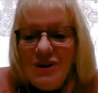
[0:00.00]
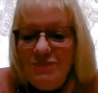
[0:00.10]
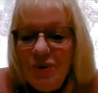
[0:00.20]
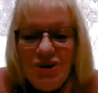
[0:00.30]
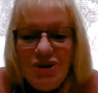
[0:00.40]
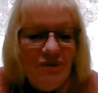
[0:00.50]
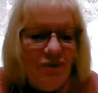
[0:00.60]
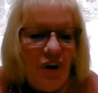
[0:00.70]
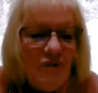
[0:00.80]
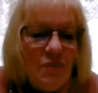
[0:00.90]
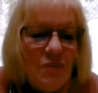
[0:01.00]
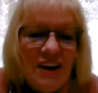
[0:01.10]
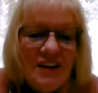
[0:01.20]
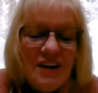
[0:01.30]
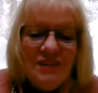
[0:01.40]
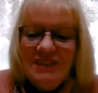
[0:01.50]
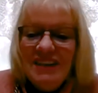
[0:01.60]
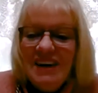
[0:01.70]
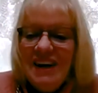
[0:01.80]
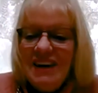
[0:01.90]
pushing for everybody to
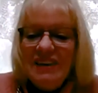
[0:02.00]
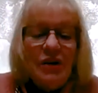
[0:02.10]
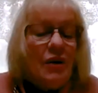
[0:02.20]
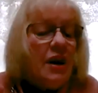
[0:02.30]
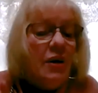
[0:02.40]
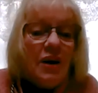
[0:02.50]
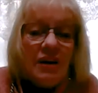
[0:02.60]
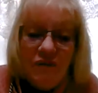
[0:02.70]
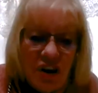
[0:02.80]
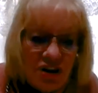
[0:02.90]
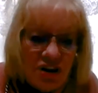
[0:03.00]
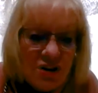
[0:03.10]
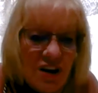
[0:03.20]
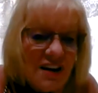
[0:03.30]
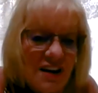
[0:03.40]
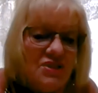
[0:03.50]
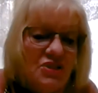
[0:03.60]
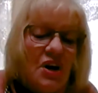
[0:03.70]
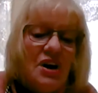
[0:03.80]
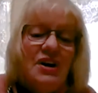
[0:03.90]
get their hearing and vision tests
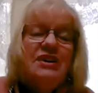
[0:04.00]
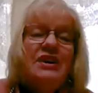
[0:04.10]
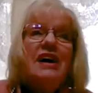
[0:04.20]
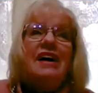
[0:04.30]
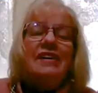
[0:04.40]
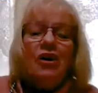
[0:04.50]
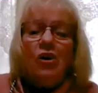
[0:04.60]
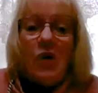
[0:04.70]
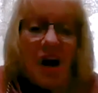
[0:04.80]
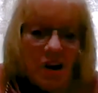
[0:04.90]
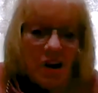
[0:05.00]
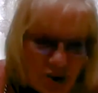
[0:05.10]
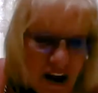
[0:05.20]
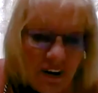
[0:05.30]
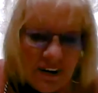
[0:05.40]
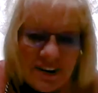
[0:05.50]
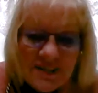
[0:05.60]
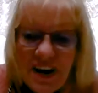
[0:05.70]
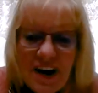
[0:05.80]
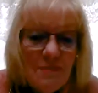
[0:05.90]
done and their well child
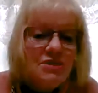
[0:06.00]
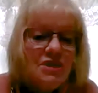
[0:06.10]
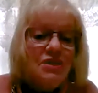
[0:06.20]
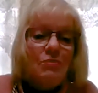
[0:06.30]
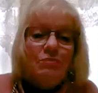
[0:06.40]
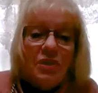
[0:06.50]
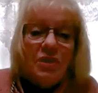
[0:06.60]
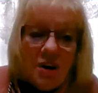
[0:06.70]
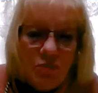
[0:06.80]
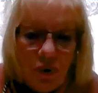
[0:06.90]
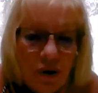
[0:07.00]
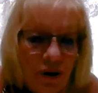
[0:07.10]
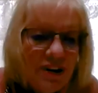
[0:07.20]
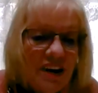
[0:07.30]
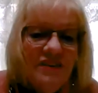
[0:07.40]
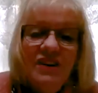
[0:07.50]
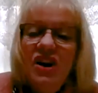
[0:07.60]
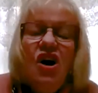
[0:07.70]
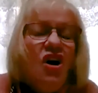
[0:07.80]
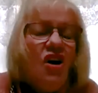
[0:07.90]
exams and their blood work and
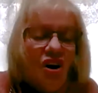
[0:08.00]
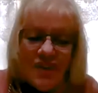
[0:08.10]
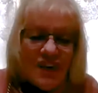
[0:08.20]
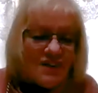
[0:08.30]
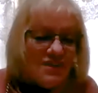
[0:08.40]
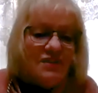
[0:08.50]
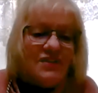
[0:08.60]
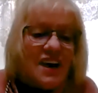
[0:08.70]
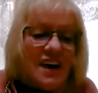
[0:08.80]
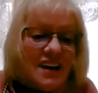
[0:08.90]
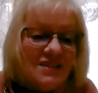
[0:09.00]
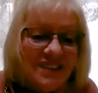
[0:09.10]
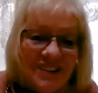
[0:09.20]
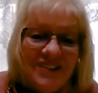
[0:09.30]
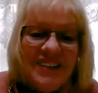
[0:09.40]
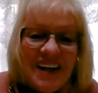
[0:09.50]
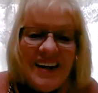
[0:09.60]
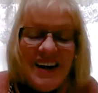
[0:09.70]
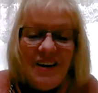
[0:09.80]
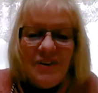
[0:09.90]
all that stuff that has to do with that
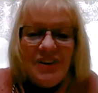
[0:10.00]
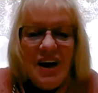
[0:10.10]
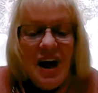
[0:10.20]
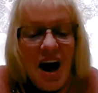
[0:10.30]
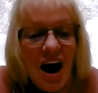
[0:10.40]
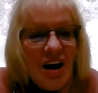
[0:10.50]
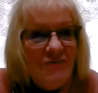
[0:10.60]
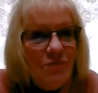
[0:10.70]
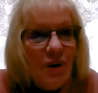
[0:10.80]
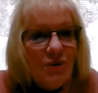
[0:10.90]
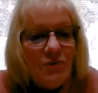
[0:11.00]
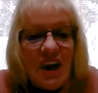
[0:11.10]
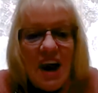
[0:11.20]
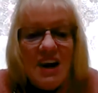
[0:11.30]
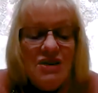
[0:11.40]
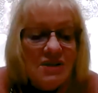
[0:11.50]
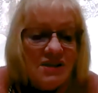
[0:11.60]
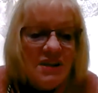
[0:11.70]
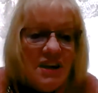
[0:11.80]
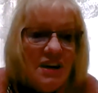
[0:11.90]
health. I've worked with the
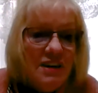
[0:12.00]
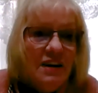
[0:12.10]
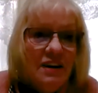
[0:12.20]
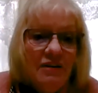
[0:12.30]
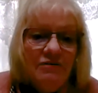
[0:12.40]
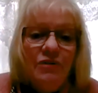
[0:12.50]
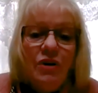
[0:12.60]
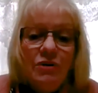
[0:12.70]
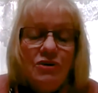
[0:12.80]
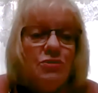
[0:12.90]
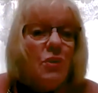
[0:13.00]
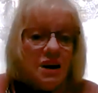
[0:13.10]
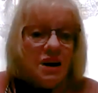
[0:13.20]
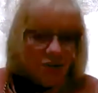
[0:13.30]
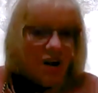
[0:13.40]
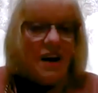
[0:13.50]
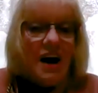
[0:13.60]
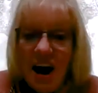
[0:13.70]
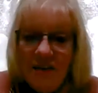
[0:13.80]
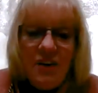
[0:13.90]
agency for 23 and a
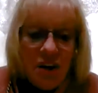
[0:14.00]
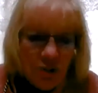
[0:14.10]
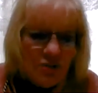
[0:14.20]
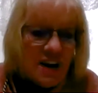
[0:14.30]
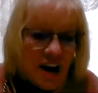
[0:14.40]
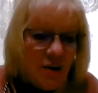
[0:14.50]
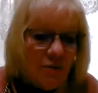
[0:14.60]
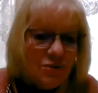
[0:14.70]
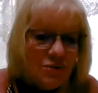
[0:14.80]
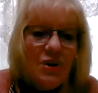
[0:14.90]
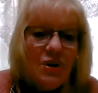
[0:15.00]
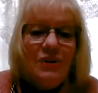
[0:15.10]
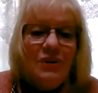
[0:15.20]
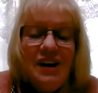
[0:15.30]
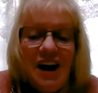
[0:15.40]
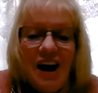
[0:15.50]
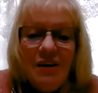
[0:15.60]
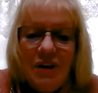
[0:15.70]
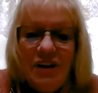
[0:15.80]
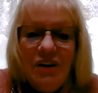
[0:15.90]
half years now. So I've
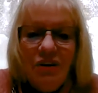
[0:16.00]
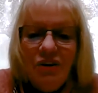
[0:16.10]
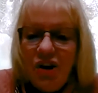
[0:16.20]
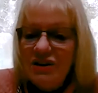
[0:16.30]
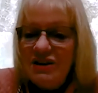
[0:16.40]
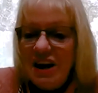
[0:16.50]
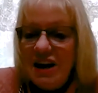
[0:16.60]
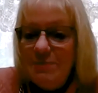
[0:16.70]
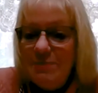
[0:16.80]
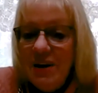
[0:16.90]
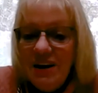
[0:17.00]
been here a long time.